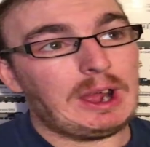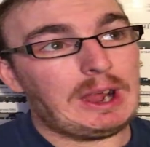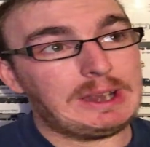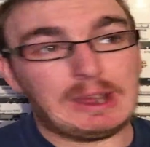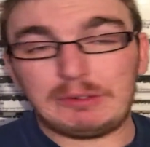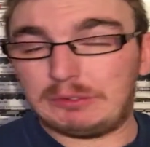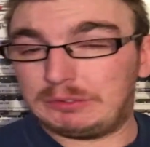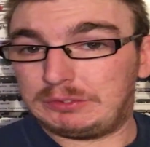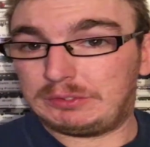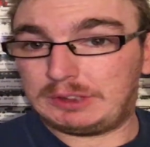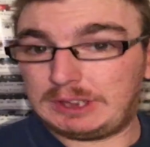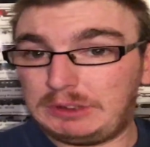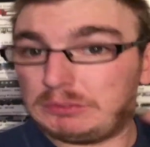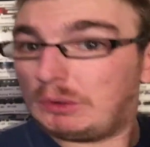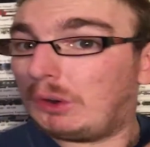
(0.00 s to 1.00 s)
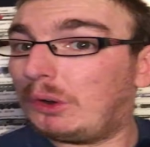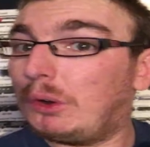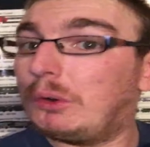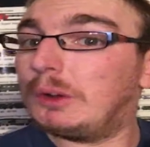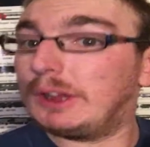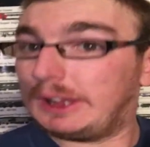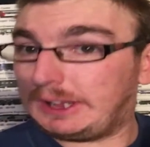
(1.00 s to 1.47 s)
And I will see you
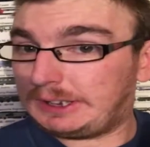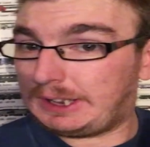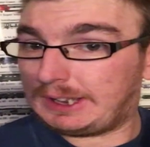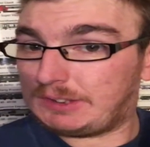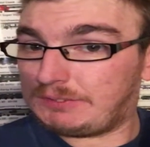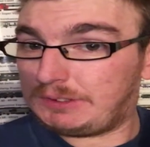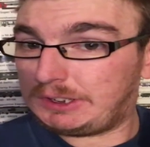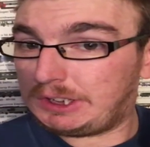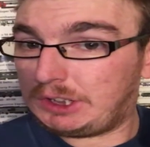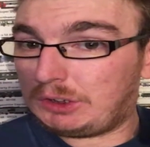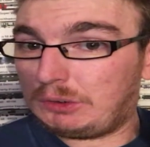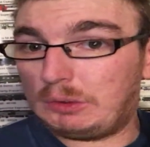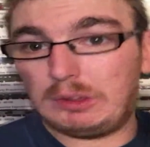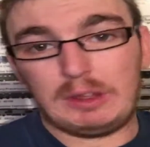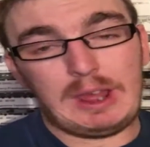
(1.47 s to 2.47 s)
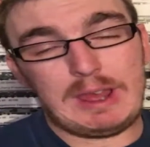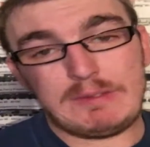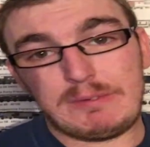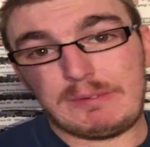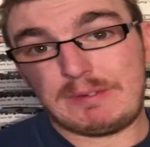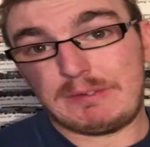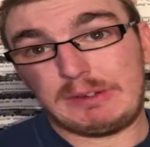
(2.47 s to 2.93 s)
all in the next video. And
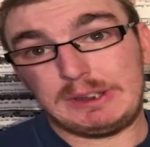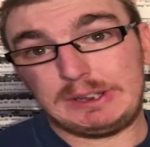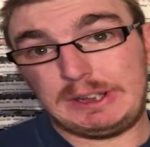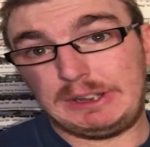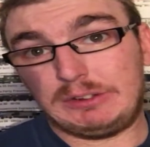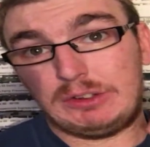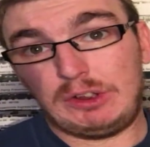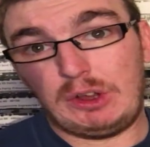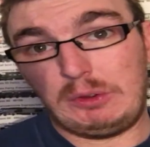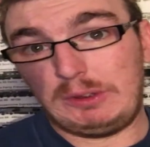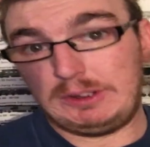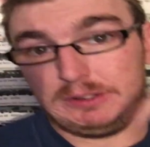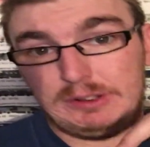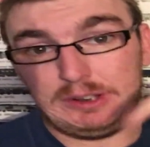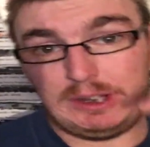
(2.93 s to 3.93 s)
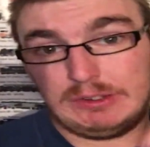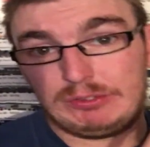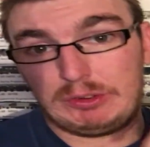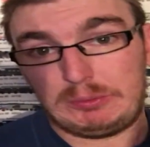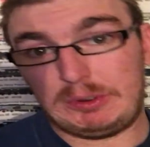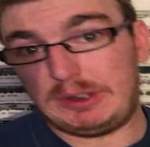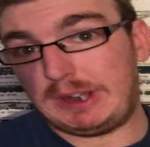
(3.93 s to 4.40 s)
if you know what you need to know, in the
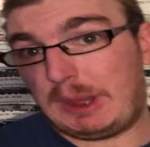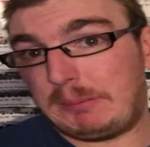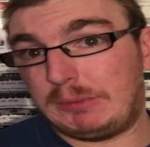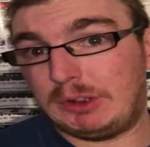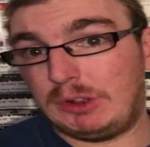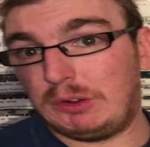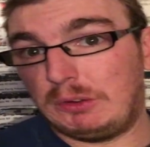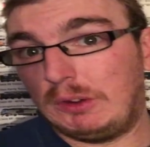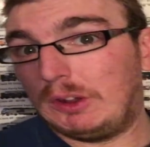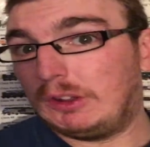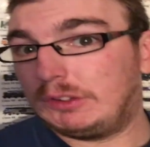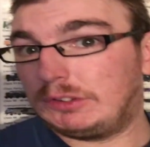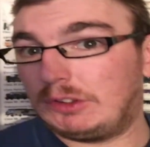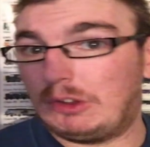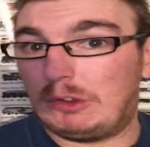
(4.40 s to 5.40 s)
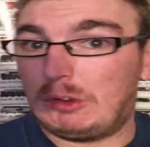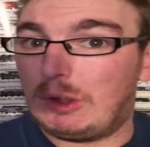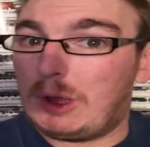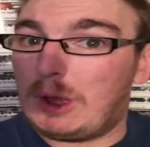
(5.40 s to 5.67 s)
description down below. So